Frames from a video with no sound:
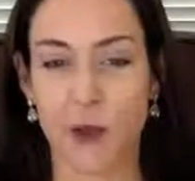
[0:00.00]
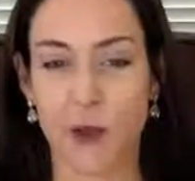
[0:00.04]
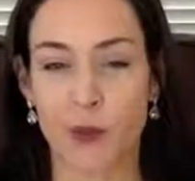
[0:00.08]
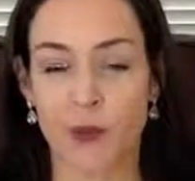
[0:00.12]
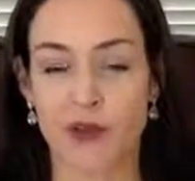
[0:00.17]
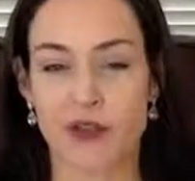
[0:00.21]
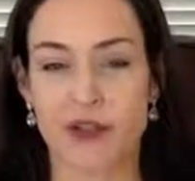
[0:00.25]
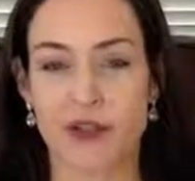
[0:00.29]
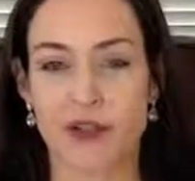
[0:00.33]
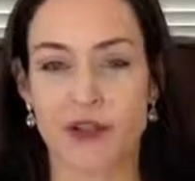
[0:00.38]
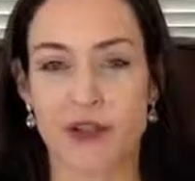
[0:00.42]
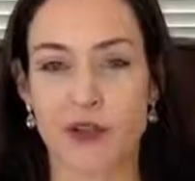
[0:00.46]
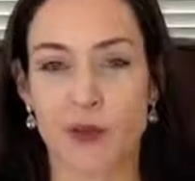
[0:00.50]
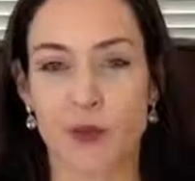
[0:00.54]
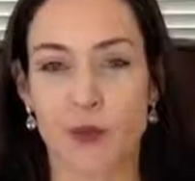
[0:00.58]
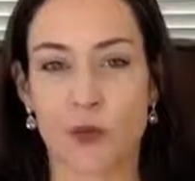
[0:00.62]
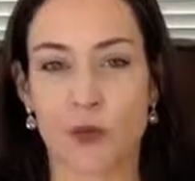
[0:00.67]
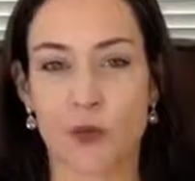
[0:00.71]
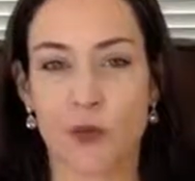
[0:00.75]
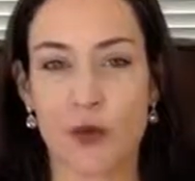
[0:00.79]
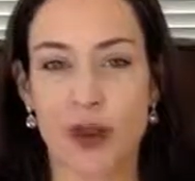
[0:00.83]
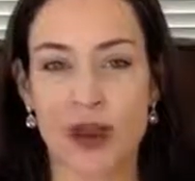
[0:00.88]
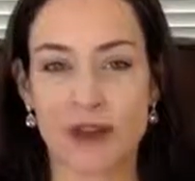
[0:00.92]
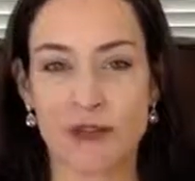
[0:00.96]
which is a
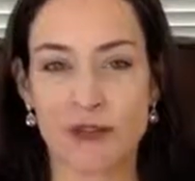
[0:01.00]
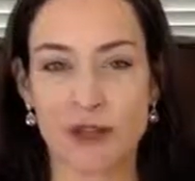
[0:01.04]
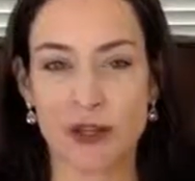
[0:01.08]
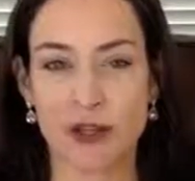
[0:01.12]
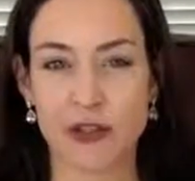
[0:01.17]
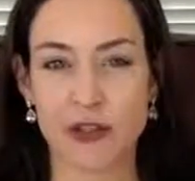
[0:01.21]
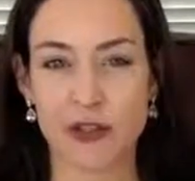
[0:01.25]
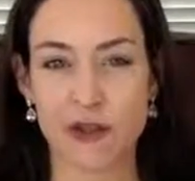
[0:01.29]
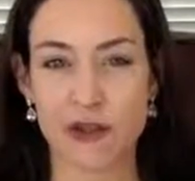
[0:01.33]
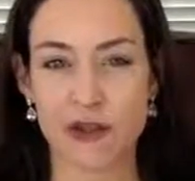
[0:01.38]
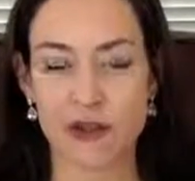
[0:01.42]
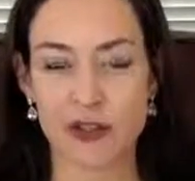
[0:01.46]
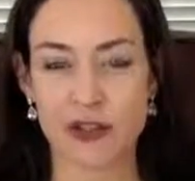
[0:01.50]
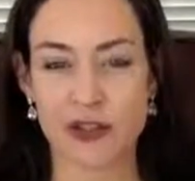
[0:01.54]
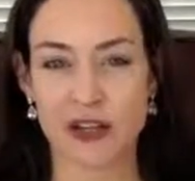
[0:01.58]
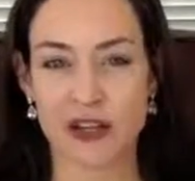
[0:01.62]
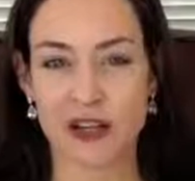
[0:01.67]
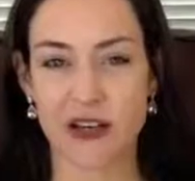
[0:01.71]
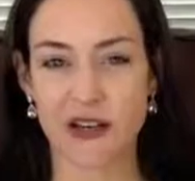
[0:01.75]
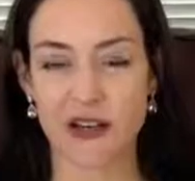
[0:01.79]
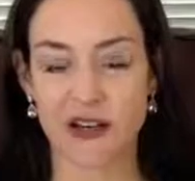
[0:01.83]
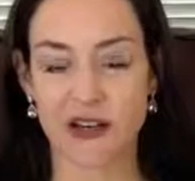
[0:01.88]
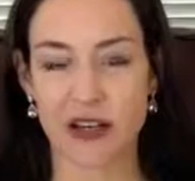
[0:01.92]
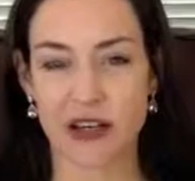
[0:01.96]

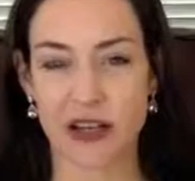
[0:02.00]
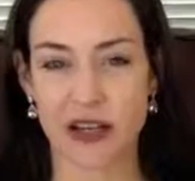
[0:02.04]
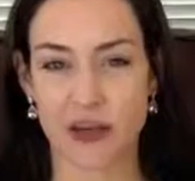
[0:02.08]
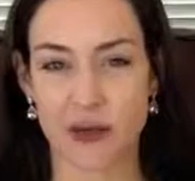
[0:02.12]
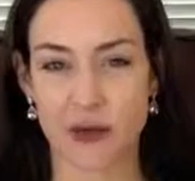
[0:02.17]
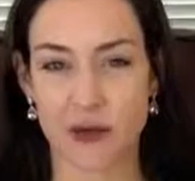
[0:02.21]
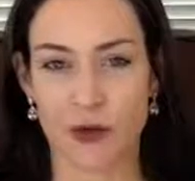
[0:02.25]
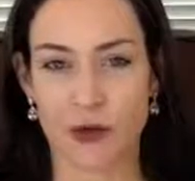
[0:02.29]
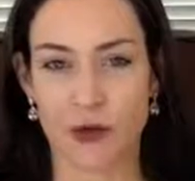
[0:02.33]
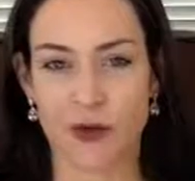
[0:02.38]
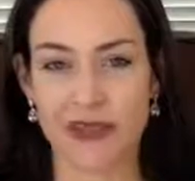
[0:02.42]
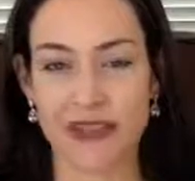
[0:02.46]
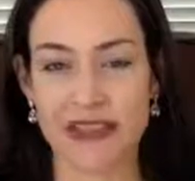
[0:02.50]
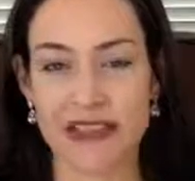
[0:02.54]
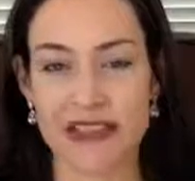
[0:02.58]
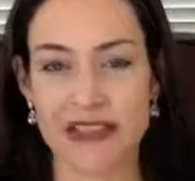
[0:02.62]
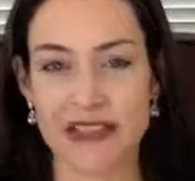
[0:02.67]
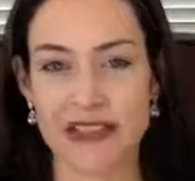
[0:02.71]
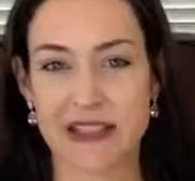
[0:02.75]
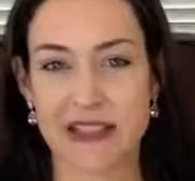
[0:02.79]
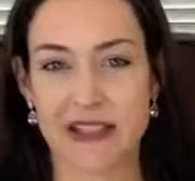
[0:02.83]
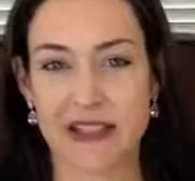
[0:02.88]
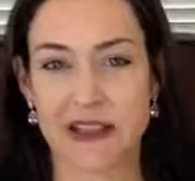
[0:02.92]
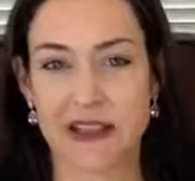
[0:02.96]
revolutionary and
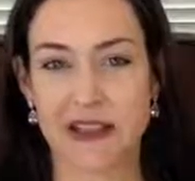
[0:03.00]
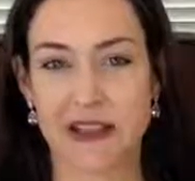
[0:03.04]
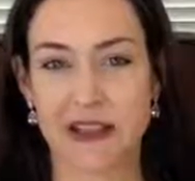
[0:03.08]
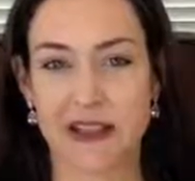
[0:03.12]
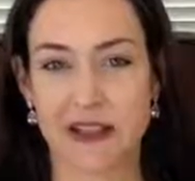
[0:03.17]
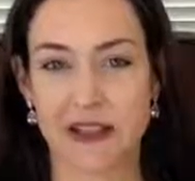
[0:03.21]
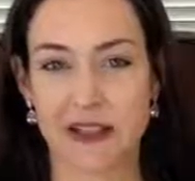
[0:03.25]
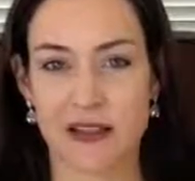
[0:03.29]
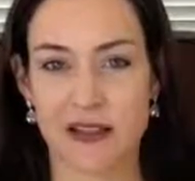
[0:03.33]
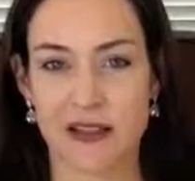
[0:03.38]
holistic